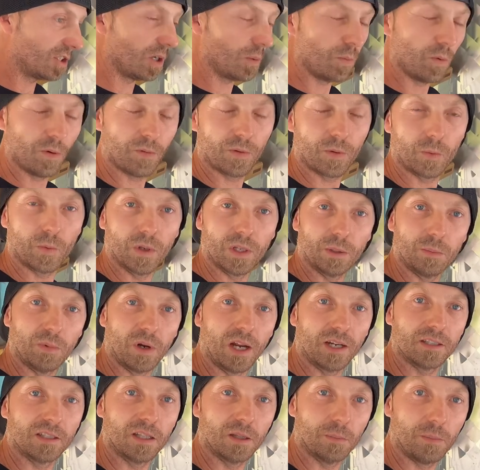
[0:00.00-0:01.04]
subwoofer really
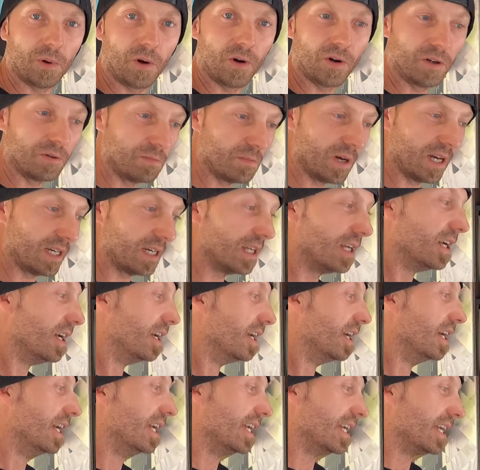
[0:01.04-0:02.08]
brought to the party but
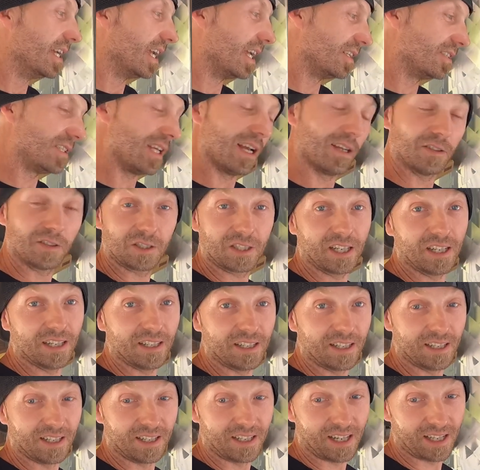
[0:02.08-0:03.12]
it sounds
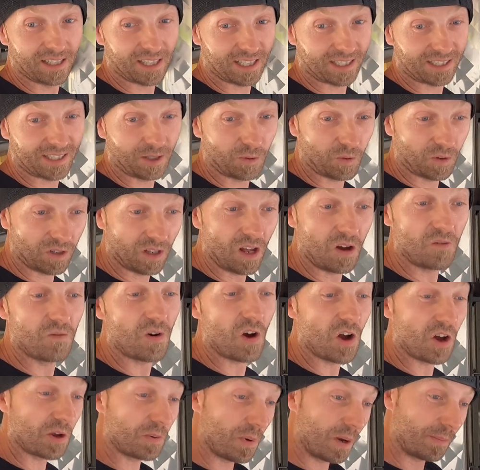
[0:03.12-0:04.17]
good and like I said we're low
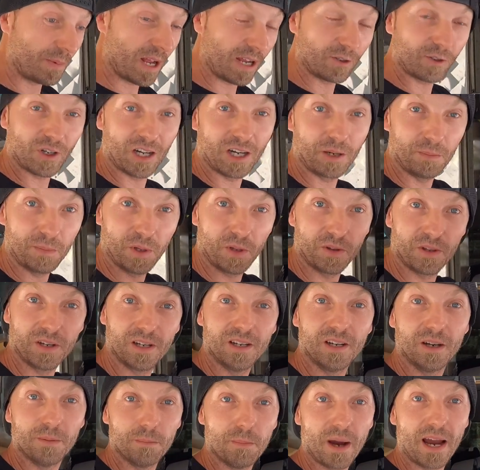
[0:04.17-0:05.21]
volume I'm not trying to blow
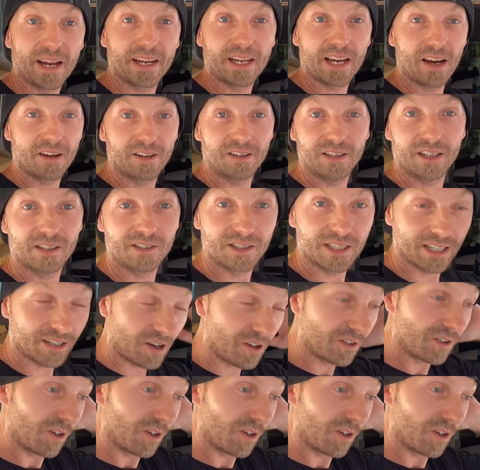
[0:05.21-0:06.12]
the mic out in this thing